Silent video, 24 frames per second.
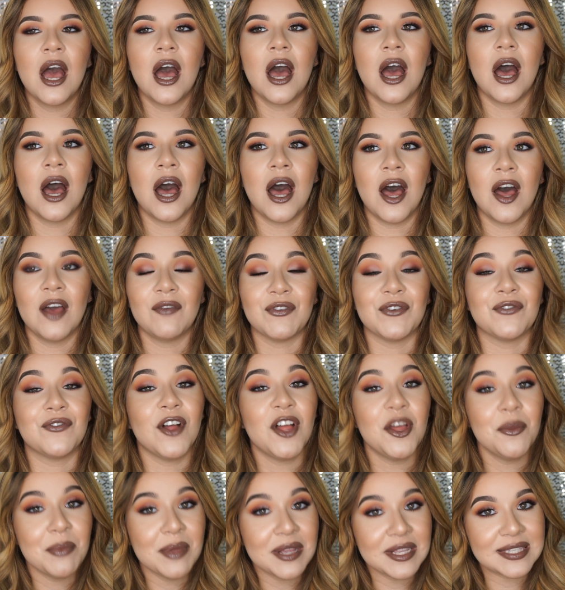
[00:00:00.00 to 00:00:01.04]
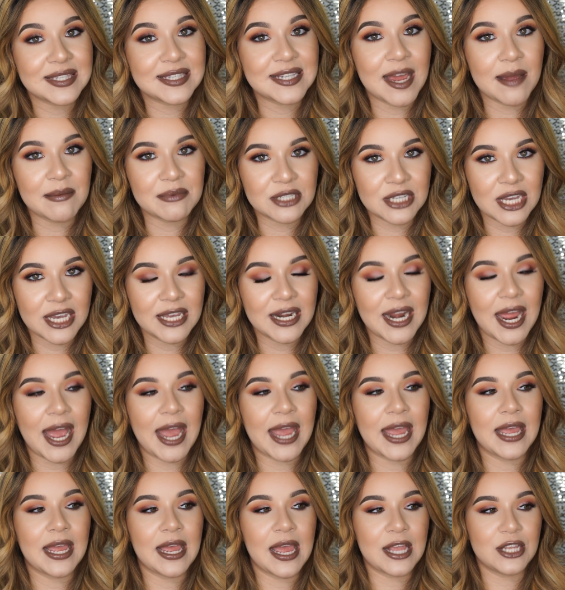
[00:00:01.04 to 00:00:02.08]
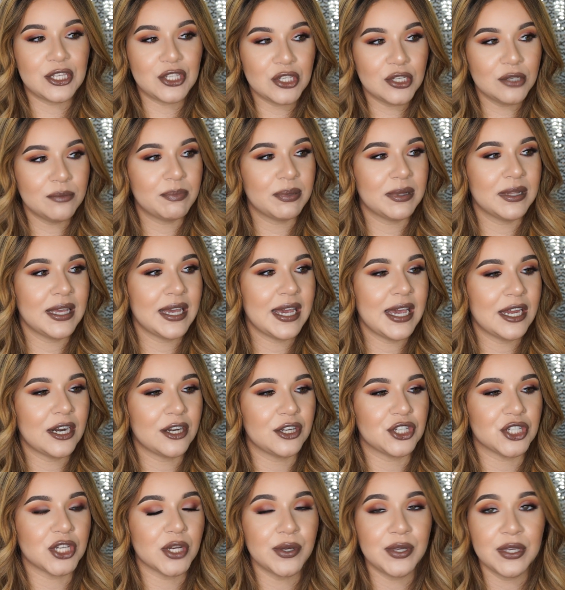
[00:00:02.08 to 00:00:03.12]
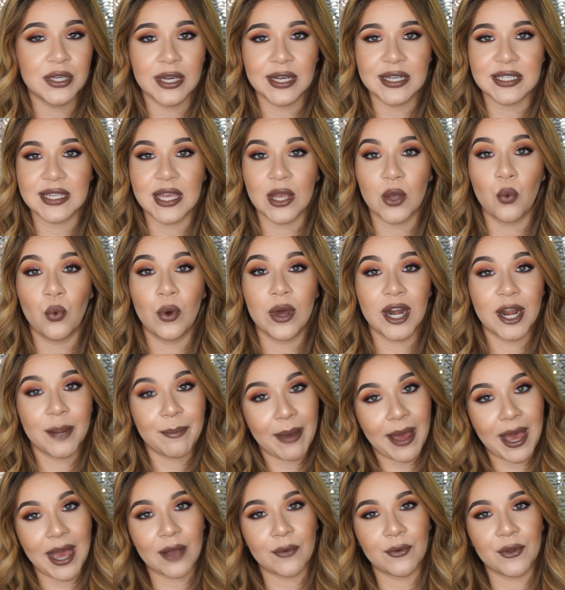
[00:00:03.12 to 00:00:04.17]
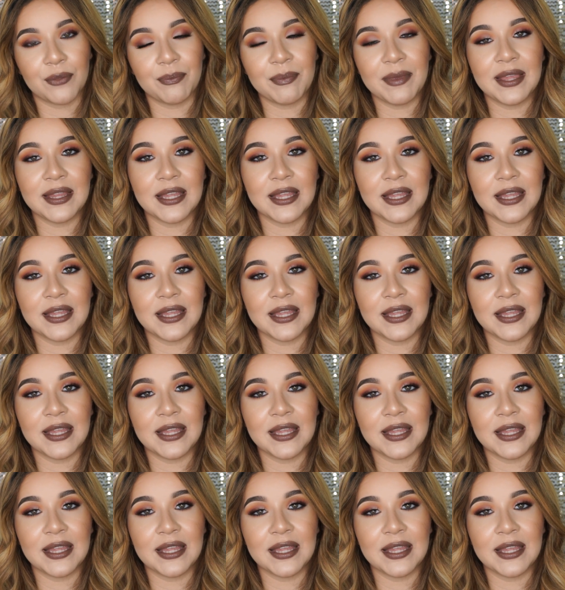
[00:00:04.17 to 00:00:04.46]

If you follow me on Snapchat, I do plan on showing you guys like what I pack with me,